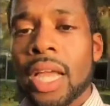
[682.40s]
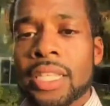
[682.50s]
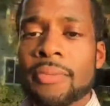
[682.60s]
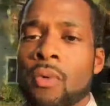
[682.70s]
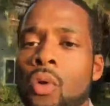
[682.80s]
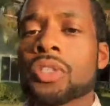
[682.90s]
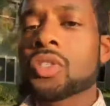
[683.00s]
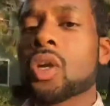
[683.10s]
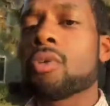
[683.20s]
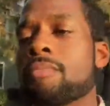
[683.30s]
It's more
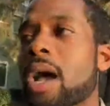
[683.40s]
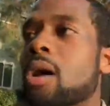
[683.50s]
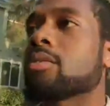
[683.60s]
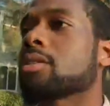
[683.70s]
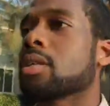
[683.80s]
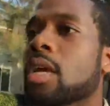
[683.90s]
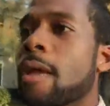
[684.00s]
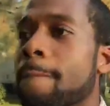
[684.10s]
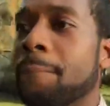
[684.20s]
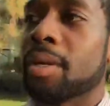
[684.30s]
so about
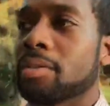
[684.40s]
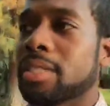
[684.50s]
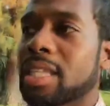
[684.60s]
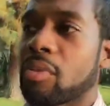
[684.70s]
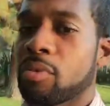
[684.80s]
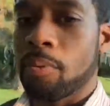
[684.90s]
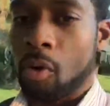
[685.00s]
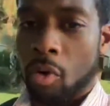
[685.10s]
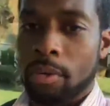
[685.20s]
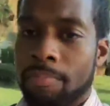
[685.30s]
building that
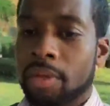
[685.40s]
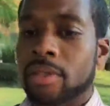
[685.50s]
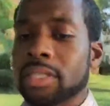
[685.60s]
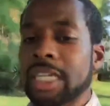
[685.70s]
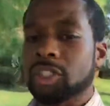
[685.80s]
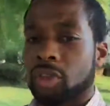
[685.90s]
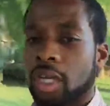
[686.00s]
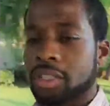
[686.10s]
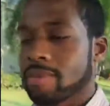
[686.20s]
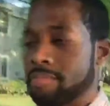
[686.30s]
rapport and building that
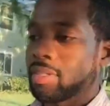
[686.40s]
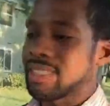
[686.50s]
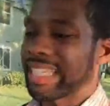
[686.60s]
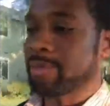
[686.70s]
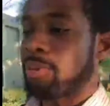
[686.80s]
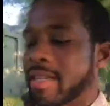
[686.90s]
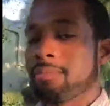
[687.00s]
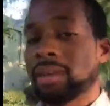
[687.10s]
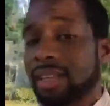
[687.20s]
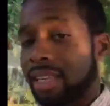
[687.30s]
trust and building that
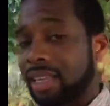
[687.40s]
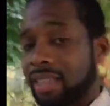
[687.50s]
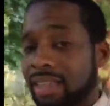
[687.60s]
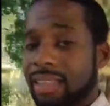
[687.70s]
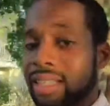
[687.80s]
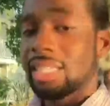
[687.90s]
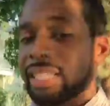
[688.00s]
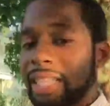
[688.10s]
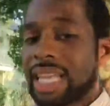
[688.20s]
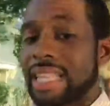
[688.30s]
dependability
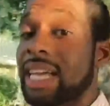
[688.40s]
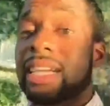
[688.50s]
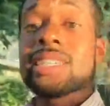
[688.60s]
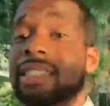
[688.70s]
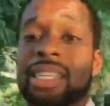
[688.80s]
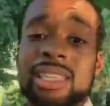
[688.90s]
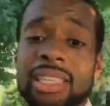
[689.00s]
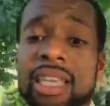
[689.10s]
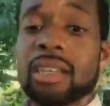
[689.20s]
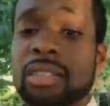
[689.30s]
than it is
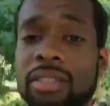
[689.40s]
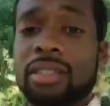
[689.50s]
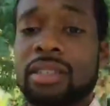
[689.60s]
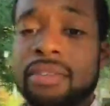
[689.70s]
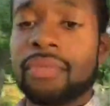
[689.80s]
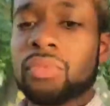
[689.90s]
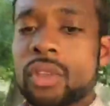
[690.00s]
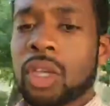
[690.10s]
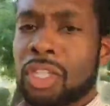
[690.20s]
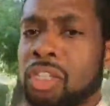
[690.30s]
anything else.
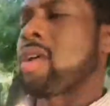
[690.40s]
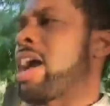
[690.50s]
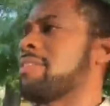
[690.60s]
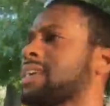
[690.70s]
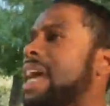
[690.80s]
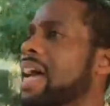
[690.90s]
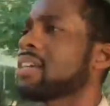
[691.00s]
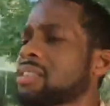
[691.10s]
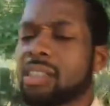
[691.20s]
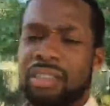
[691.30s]
Do you have to
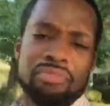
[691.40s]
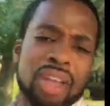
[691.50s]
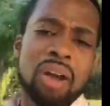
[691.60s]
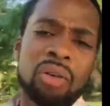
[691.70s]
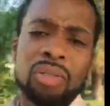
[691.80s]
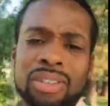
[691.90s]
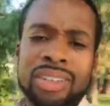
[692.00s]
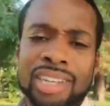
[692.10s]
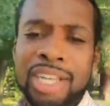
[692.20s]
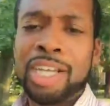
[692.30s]
ask? No.
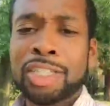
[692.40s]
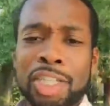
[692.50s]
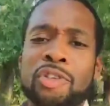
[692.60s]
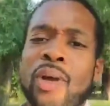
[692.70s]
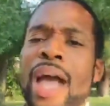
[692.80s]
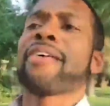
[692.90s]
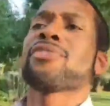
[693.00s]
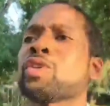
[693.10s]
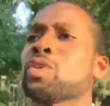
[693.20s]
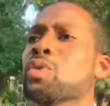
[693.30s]
Do you
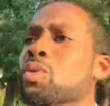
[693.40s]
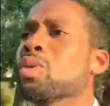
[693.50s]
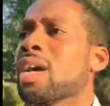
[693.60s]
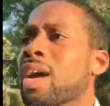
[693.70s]
have to